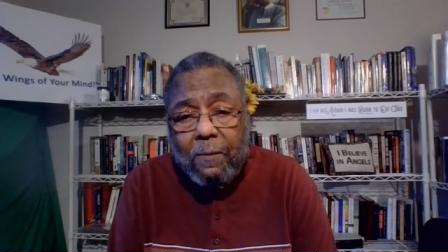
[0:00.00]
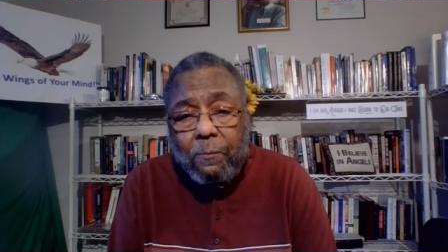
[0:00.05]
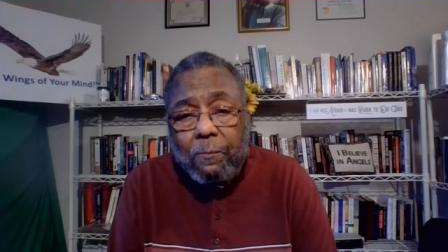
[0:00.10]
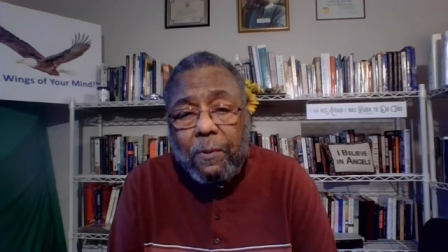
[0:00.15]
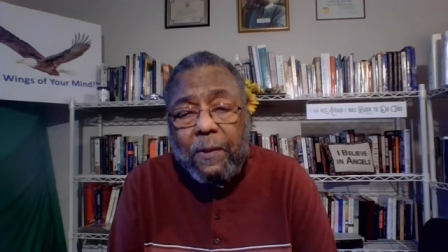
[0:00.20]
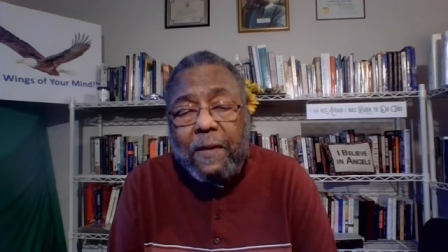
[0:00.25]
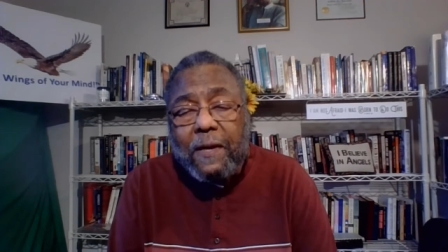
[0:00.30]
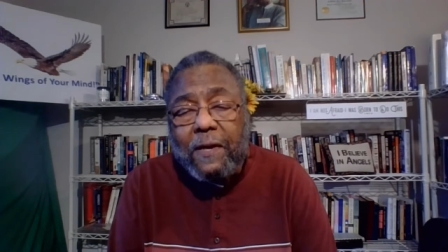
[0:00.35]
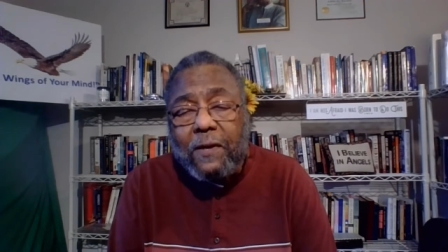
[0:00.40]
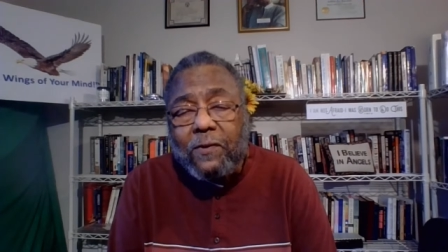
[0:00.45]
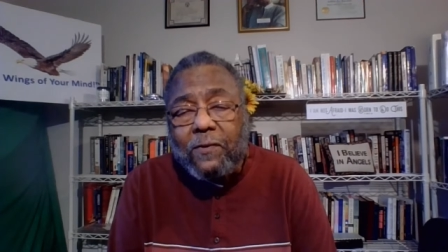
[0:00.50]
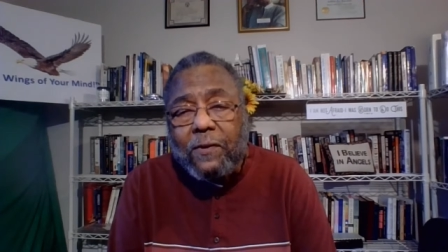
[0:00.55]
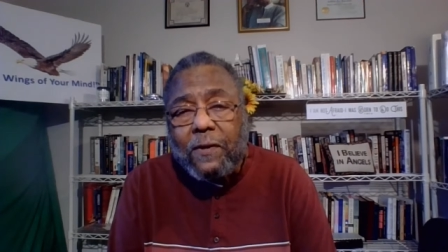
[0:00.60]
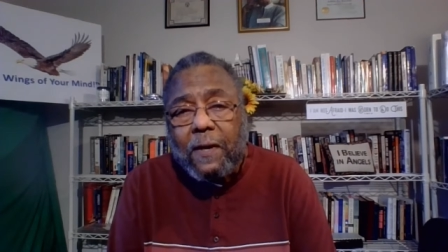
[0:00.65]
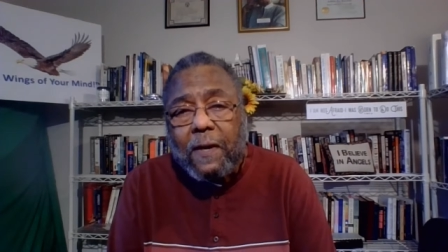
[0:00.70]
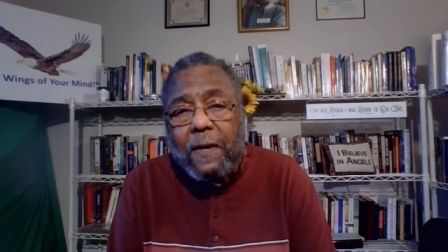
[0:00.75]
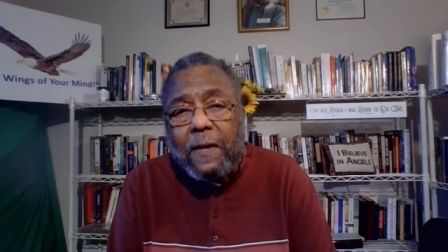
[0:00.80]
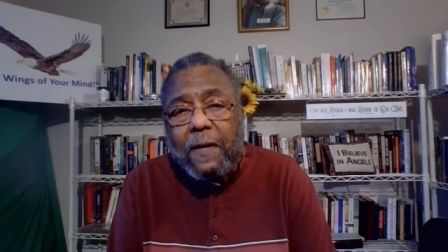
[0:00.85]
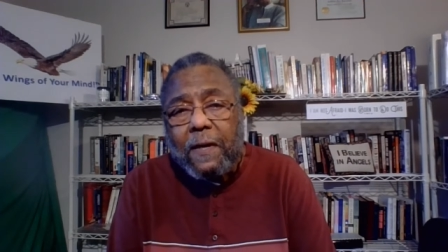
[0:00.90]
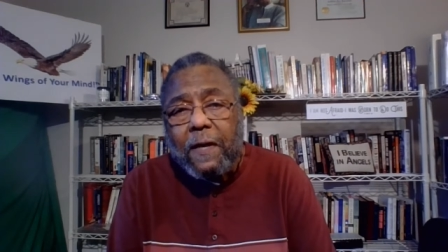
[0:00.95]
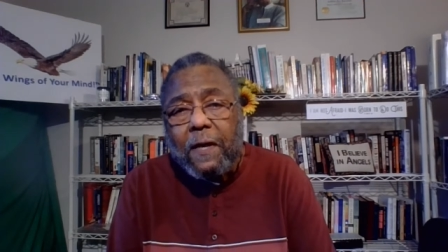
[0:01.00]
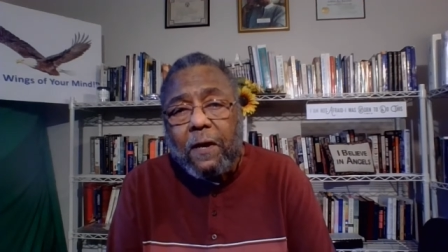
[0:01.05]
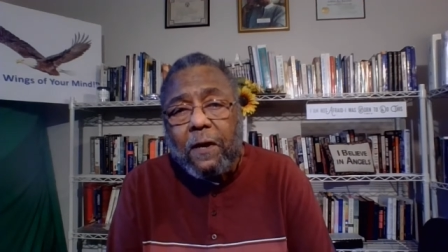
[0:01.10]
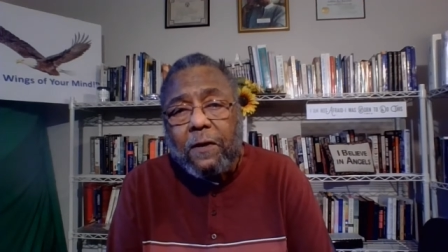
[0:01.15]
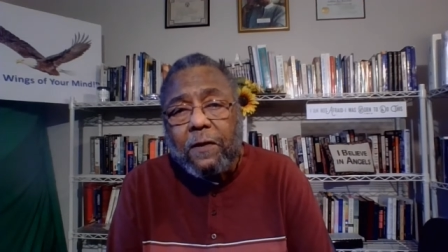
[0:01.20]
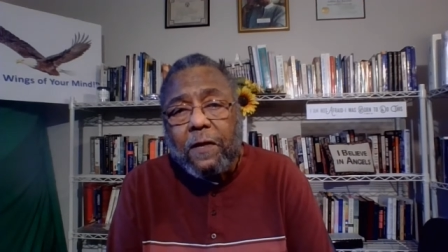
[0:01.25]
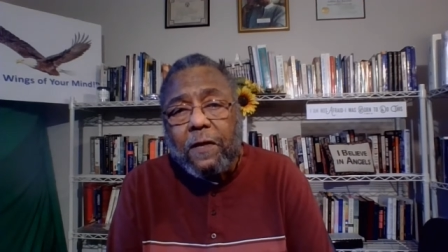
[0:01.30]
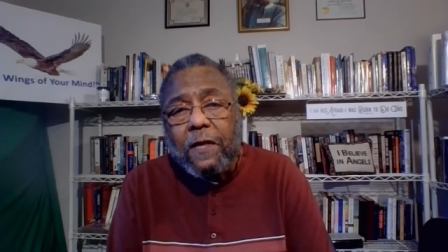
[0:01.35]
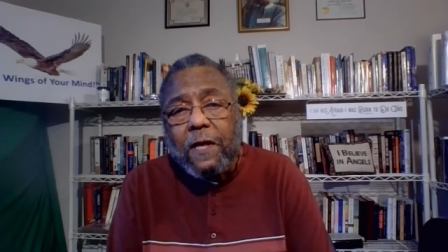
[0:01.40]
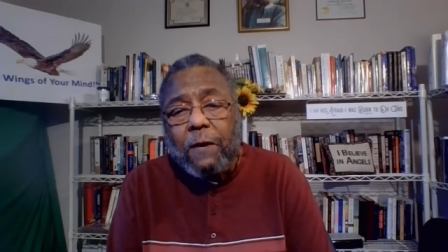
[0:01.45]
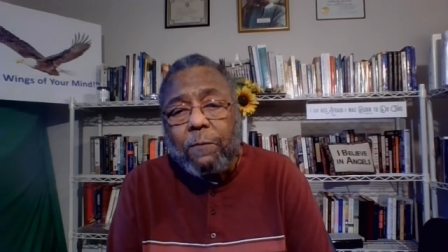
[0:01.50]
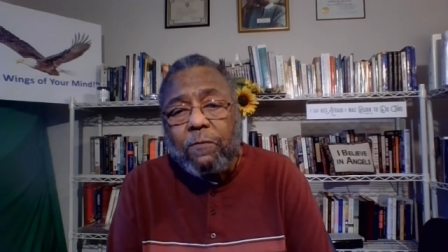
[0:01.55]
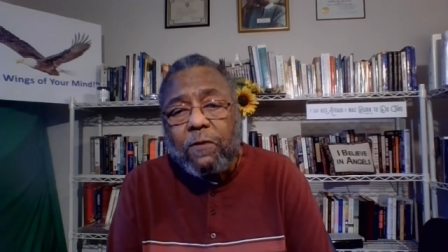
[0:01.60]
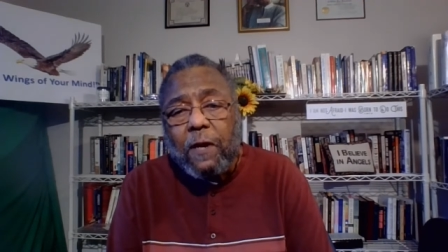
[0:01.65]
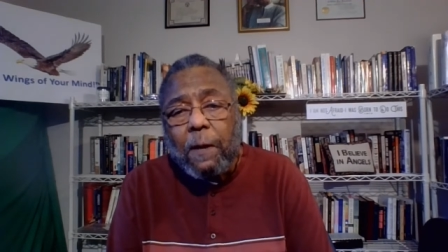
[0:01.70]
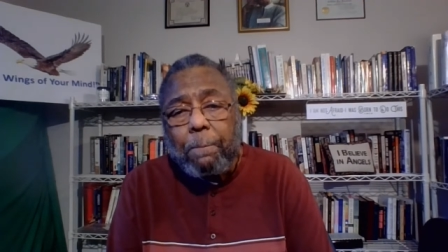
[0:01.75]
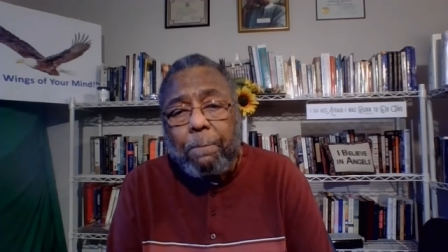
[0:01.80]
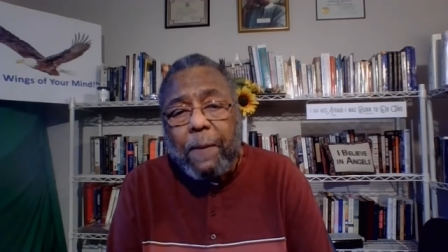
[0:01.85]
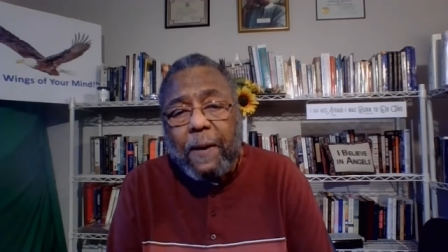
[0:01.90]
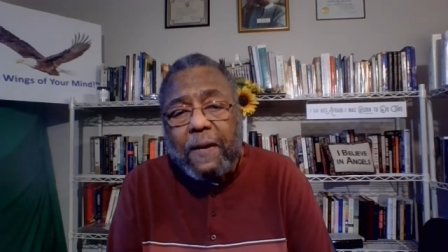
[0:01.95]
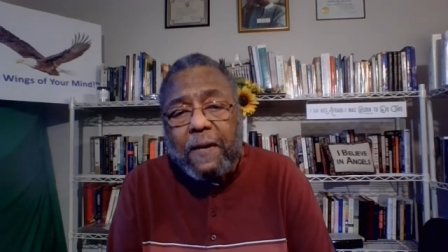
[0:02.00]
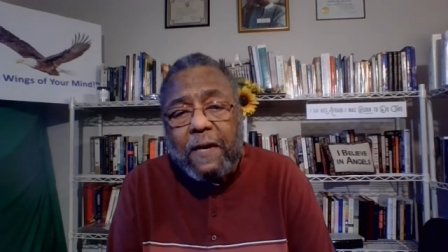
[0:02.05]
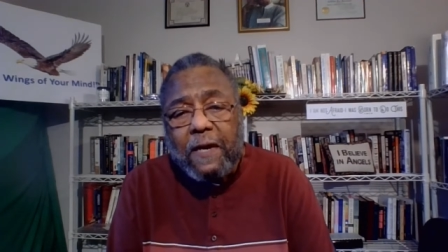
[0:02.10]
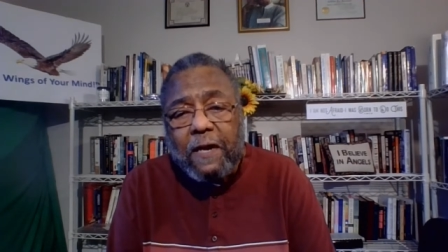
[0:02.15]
Please click on the thumbs up button,